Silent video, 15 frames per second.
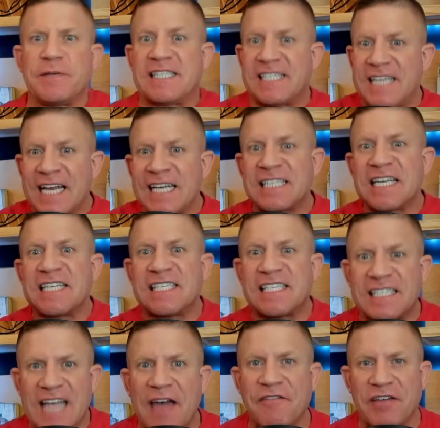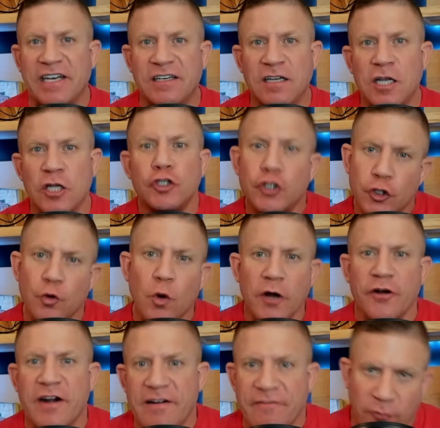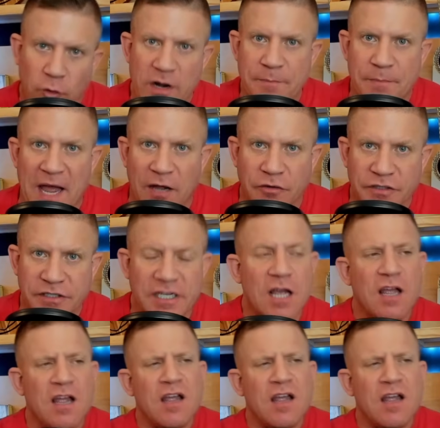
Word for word: 6'7", 240 pounds.